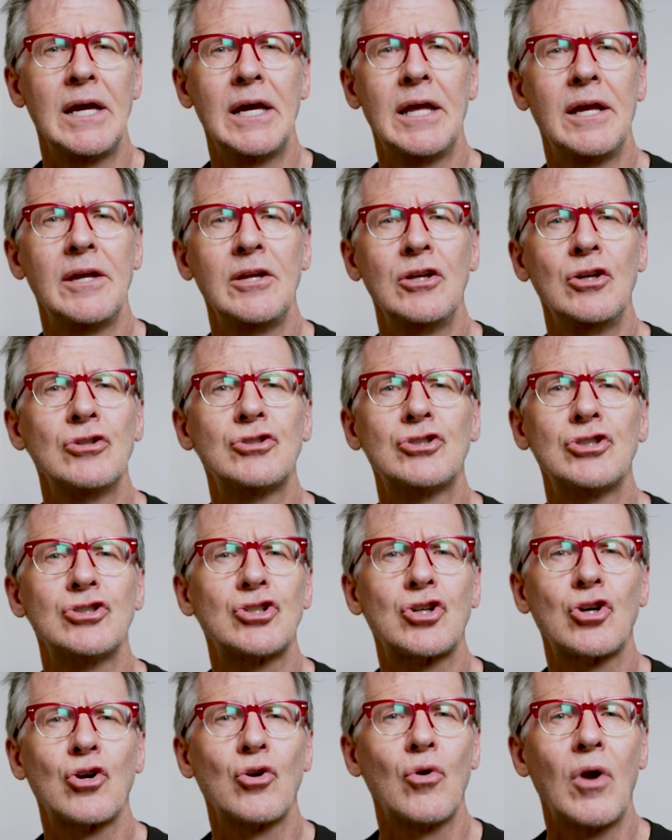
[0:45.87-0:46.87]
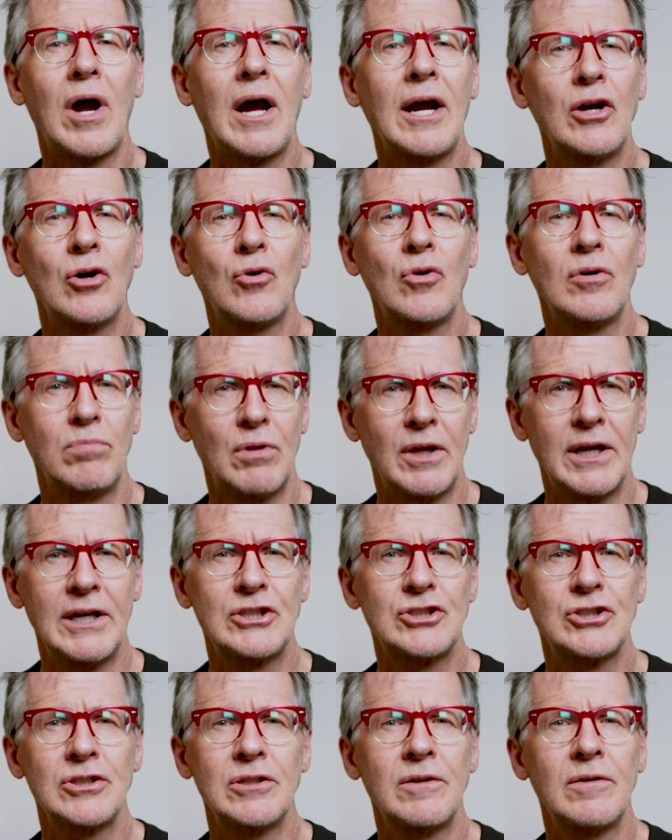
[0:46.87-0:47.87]
and it uses
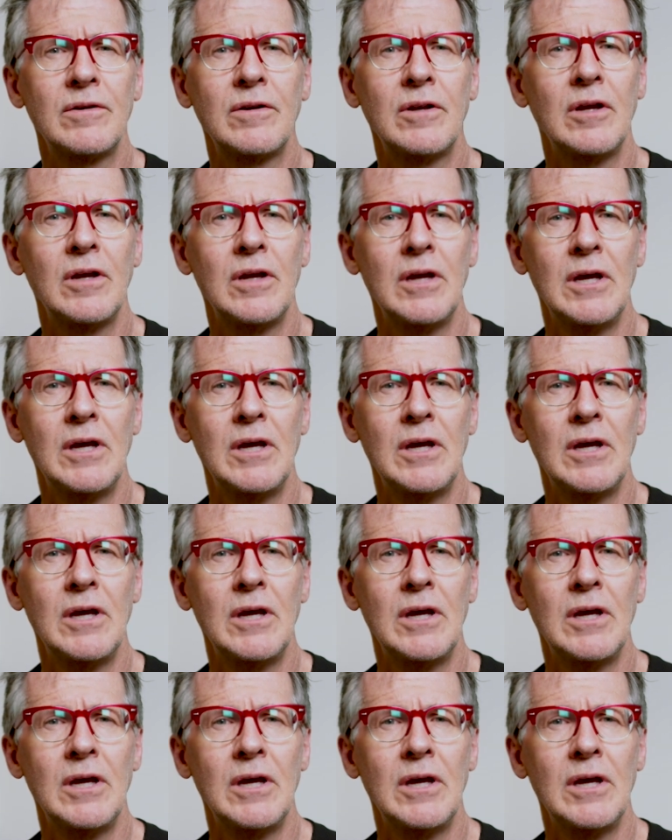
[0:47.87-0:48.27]
cryoablation.